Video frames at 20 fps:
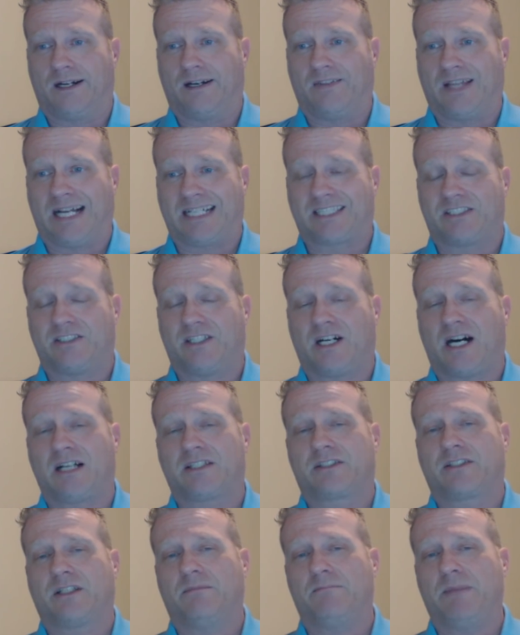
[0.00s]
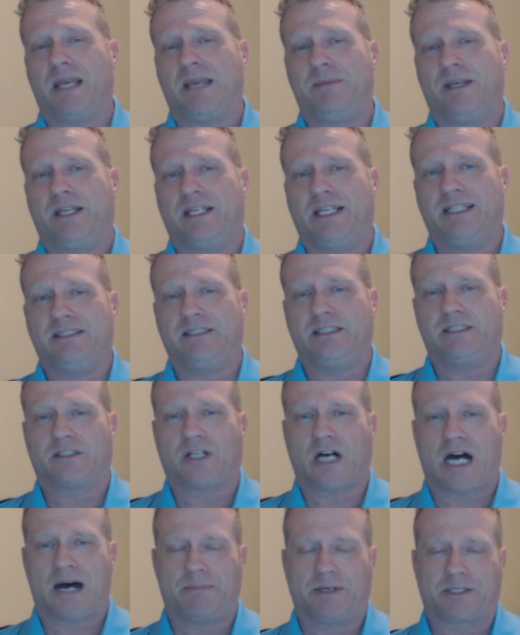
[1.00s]
that's not maybe an easy
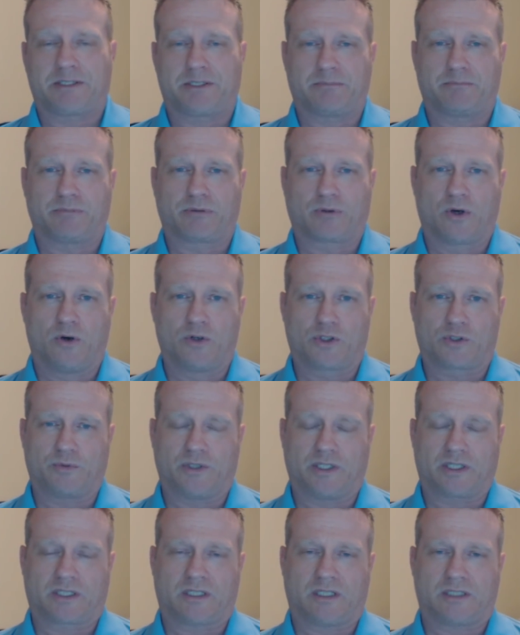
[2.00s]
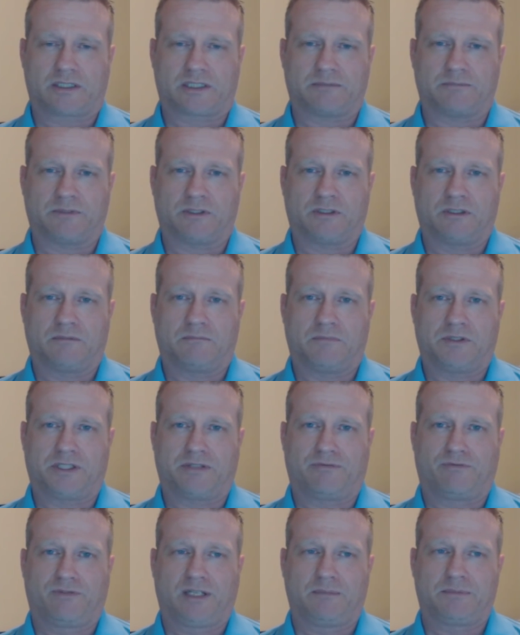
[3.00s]
topic to broach with a customer. But
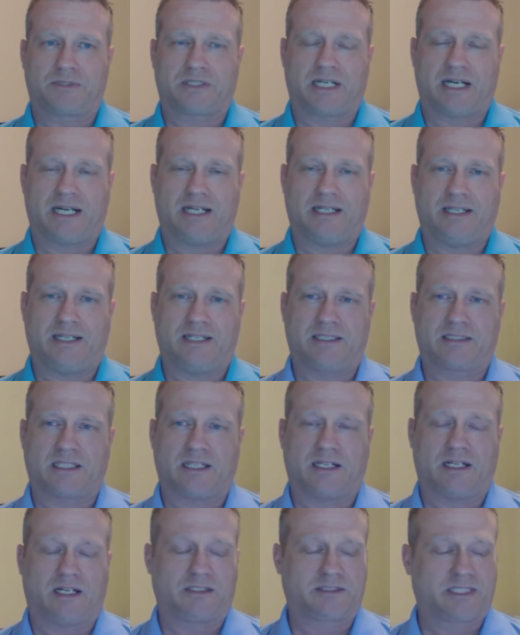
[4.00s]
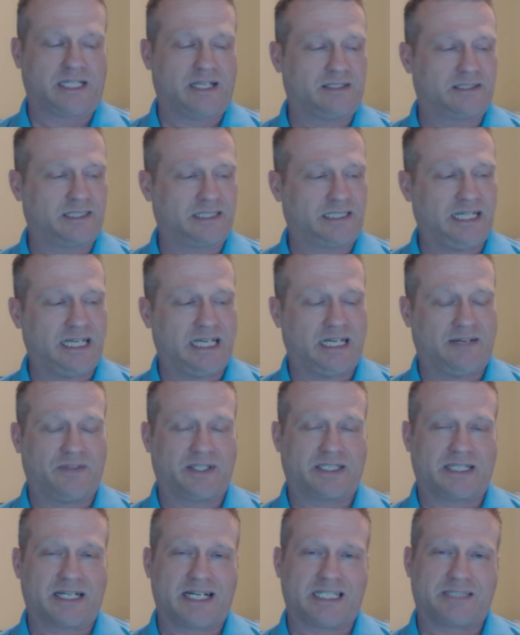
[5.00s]
the flip side is, and I'll say this again, if
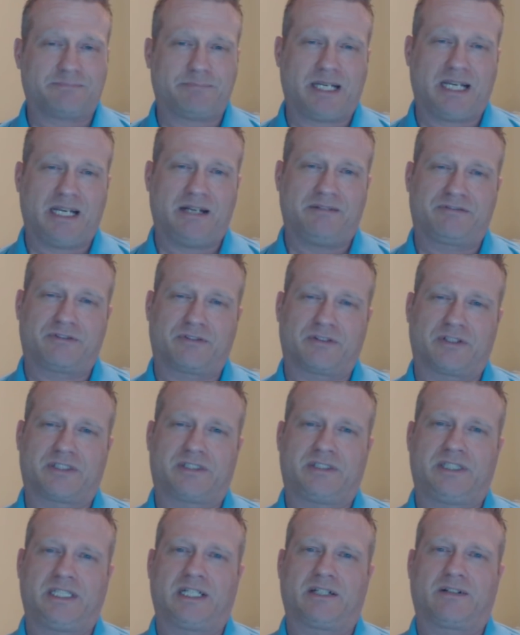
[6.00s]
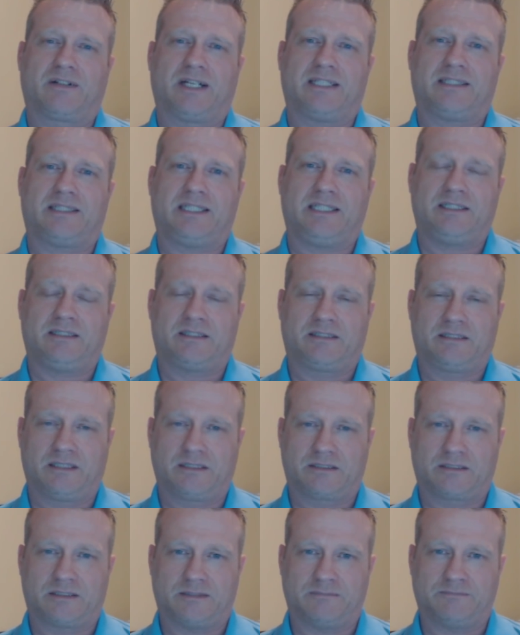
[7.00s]
the guy's paying for a CR18
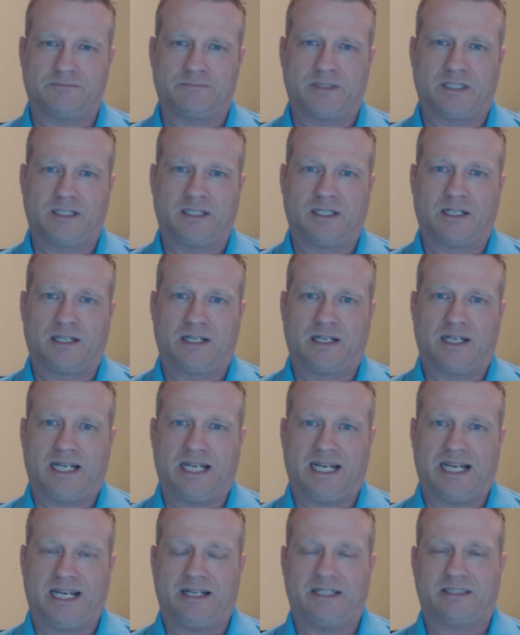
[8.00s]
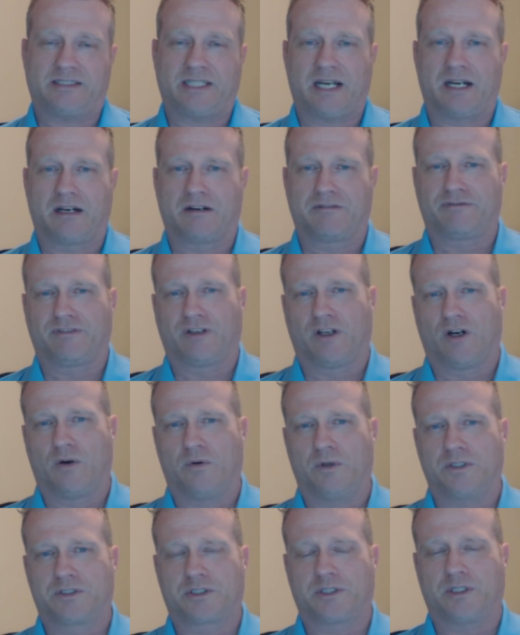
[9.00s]
system and his
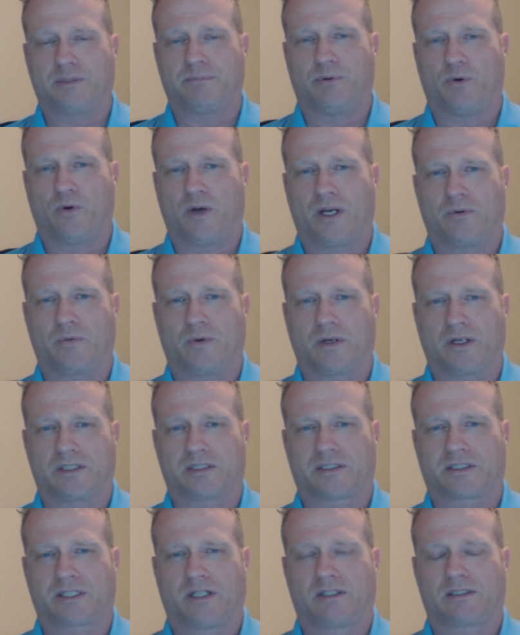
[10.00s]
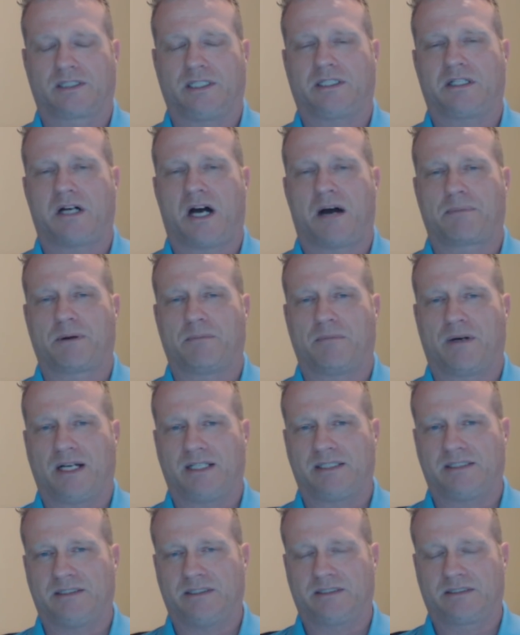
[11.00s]
airflow is to the point where it's seriously
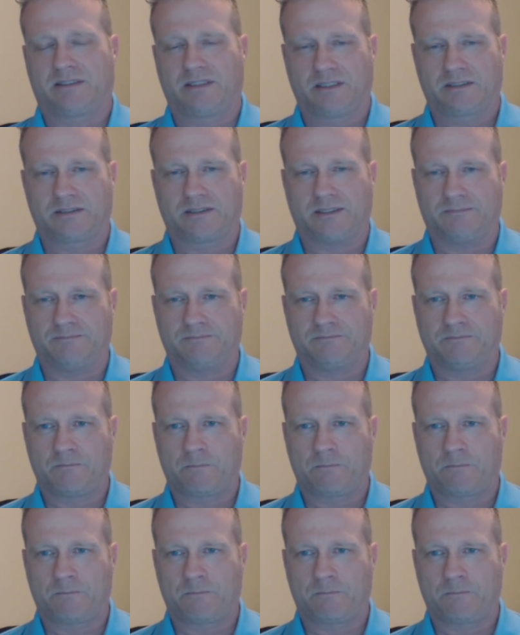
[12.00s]
compromising the system,